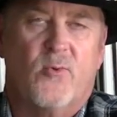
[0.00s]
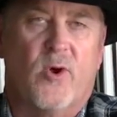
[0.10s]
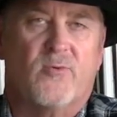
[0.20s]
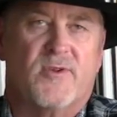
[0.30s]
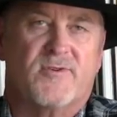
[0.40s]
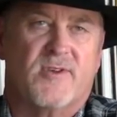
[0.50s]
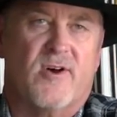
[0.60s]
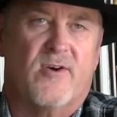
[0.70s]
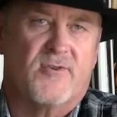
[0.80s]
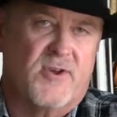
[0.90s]
wrote this
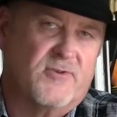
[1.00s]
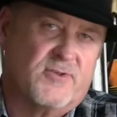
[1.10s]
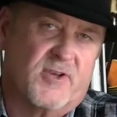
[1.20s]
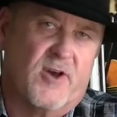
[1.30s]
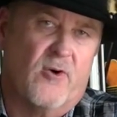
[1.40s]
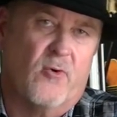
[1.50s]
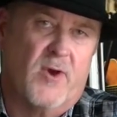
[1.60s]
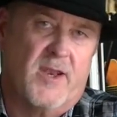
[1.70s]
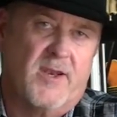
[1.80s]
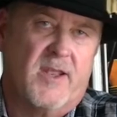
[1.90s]
song years ago,
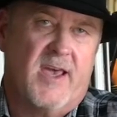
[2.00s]
and